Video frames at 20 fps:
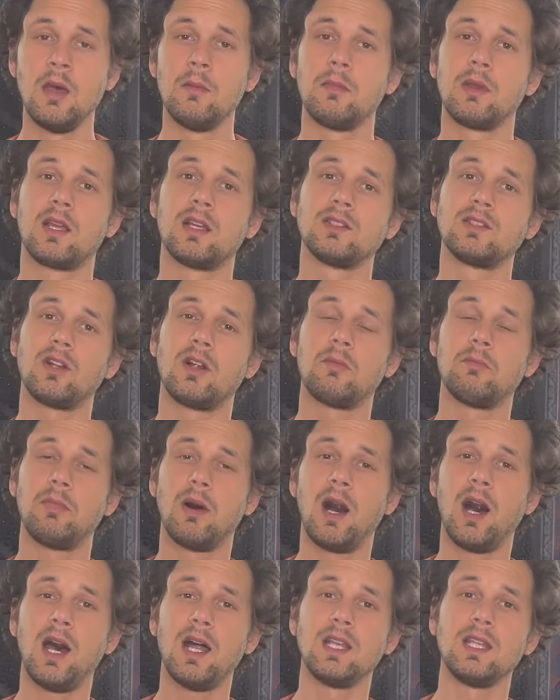Because our
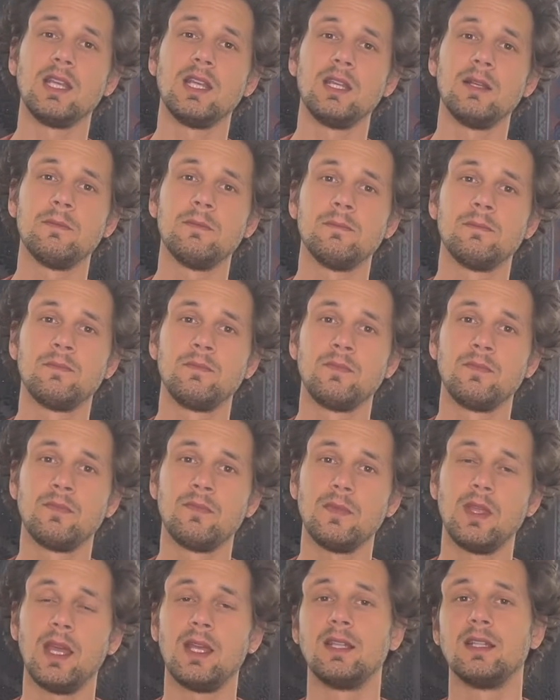body
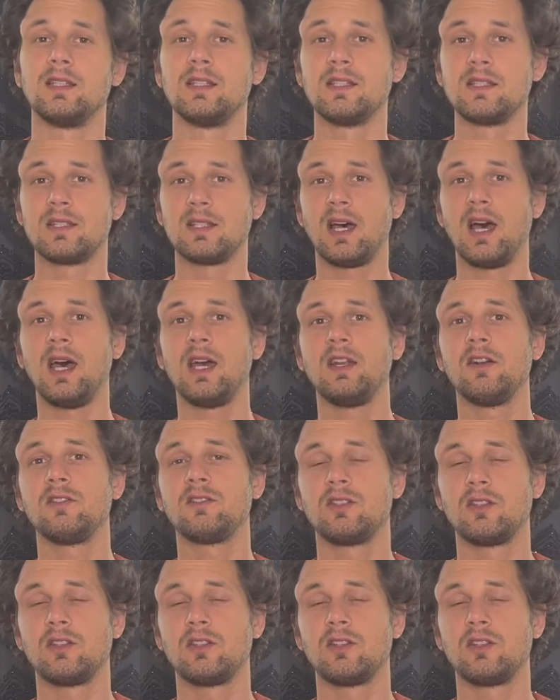and the designers